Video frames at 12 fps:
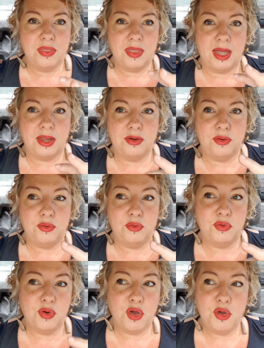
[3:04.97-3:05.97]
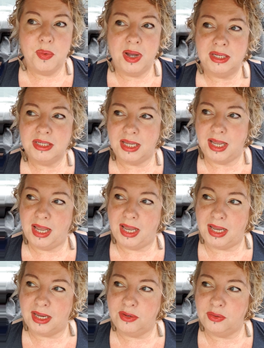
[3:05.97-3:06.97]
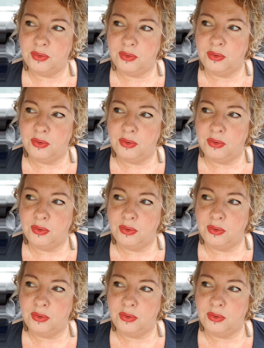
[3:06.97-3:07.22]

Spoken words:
that no one cared